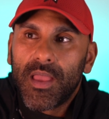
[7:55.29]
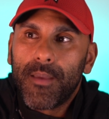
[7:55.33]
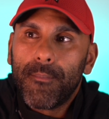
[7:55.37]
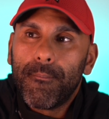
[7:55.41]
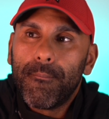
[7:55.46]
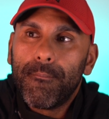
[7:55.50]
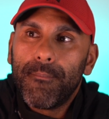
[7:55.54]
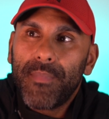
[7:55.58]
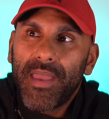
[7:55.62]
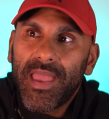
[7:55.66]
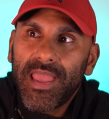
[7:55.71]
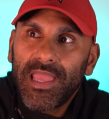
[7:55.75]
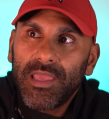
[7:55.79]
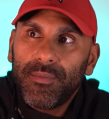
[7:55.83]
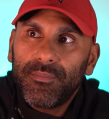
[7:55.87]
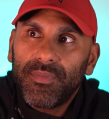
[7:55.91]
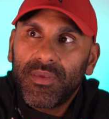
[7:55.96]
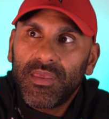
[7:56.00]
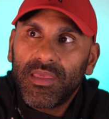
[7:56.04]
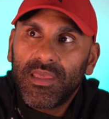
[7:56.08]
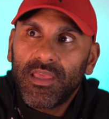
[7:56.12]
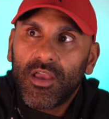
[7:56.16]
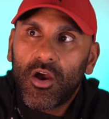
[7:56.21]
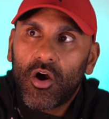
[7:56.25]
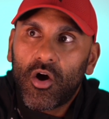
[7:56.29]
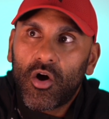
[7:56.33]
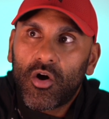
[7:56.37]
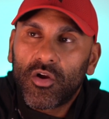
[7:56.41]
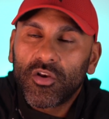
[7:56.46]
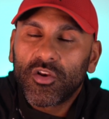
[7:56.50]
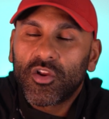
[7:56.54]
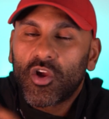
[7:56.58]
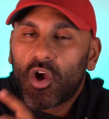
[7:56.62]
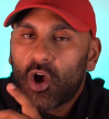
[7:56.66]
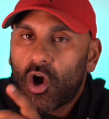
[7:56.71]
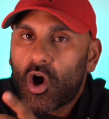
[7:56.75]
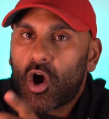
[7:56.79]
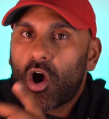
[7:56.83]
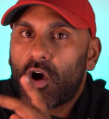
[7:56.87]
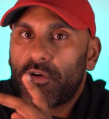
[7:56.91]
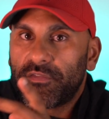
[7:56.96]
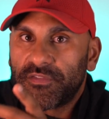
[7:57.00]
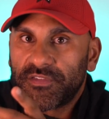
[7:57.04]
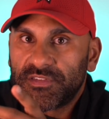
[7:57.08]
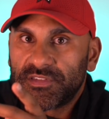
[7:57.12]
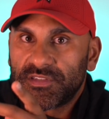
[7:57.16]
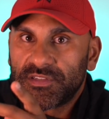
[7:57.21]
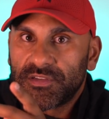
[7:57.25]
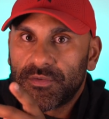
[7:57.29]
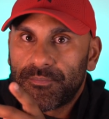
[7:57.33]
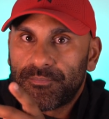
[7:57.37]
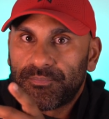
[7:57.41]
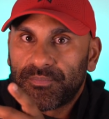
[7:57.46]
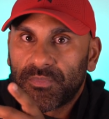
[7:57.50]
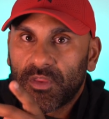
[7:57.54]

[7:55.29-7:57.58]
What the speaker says: Maybe on calves.